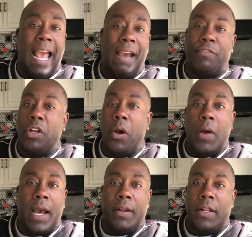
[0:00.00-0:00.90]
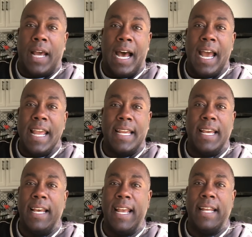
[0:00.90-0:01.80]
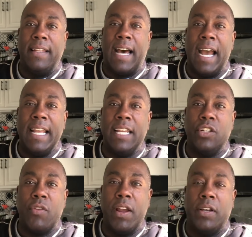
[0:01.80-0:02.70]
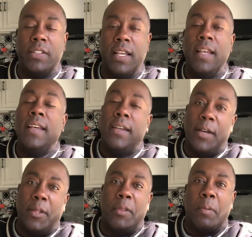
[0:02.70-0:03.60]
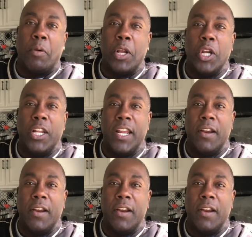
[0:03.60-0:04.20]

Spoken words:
have to go out on a hike, and the hiking trails, they're pretty good